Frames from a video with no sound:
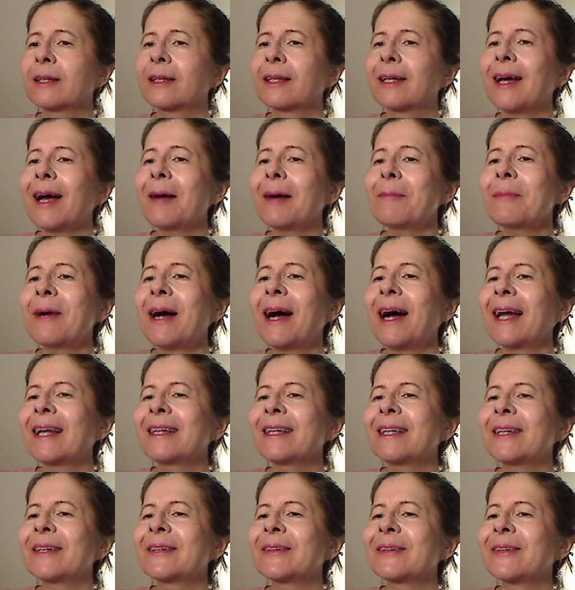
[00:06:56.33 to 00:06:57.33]
Come
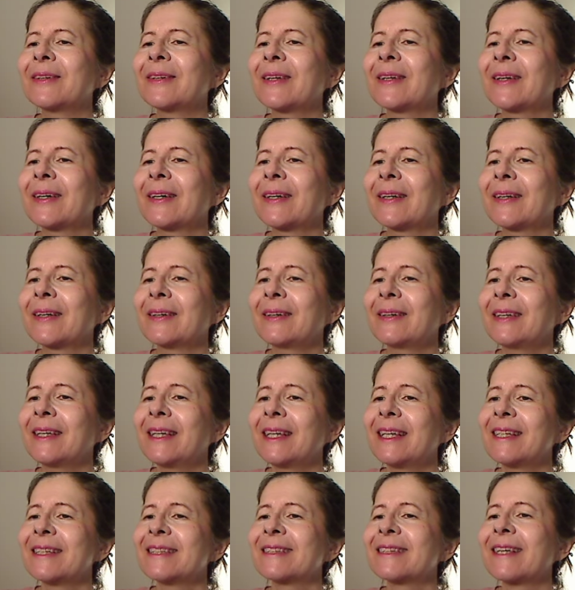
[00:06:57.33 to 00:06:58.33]
on, little girl,
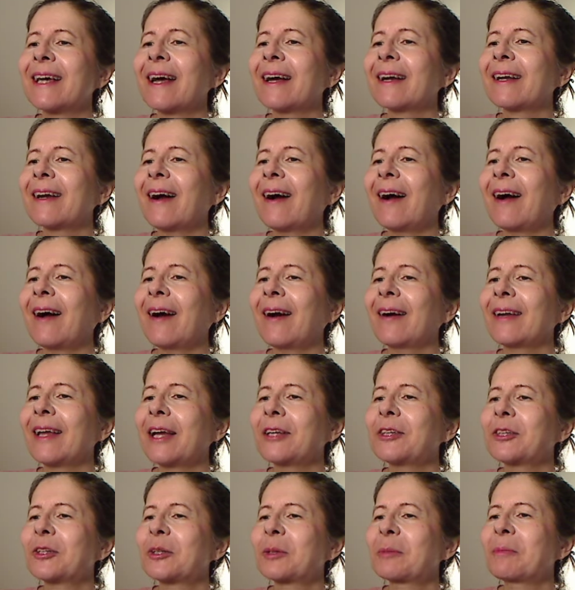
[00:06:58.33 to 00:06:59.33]
suck hard
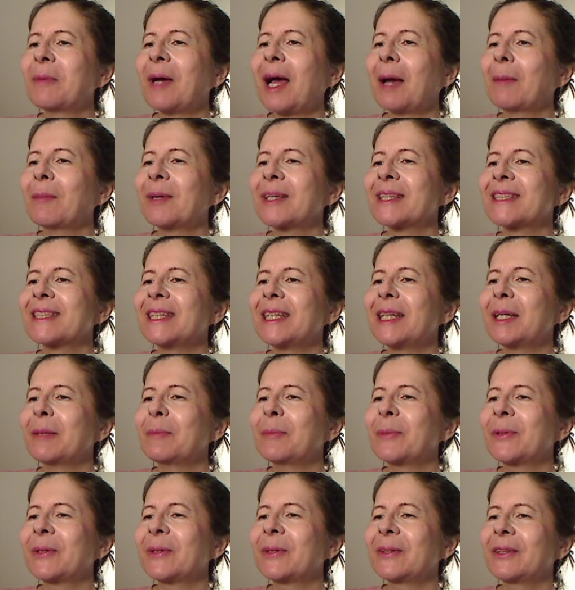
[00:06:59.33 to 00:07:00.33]
on your mamma's
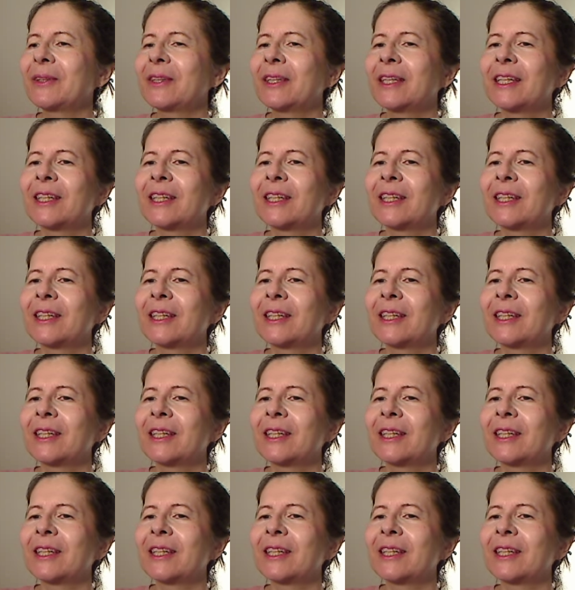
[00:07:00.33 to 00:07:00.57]
nipple.